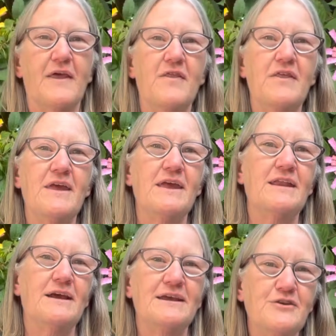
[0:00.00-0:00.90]
then
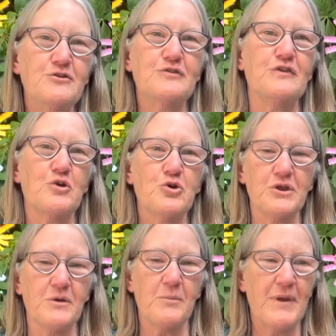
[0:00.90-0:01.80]
I use
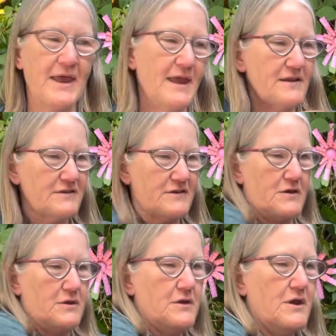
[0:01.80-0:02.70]
acrylic paint,
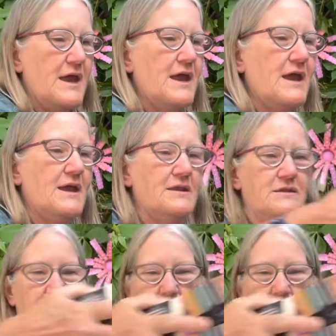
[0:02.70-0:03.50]
and